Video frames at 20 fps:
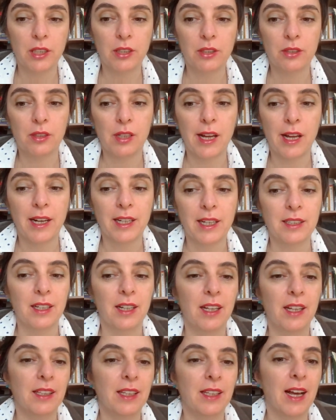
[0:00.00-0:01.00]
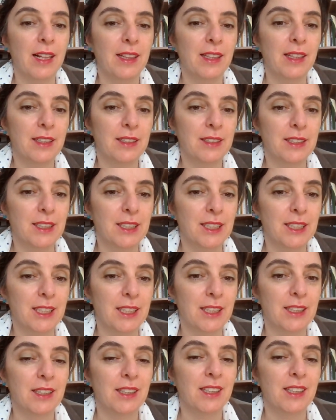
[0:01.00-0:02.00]
We are thankful for
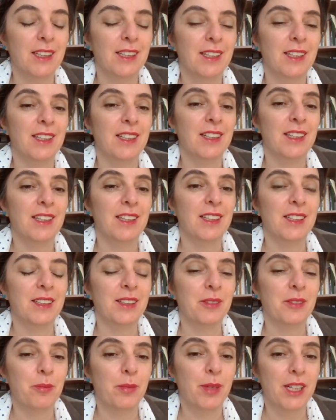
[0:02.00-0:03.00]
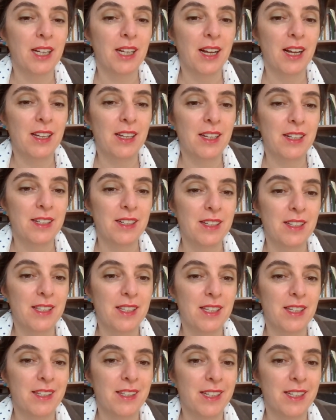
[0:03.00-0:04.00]
these beautiful
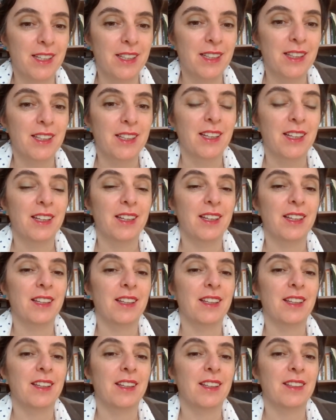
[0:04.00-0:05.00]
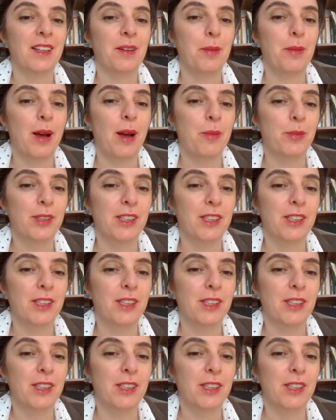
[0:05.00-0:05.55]
presentations, for being here,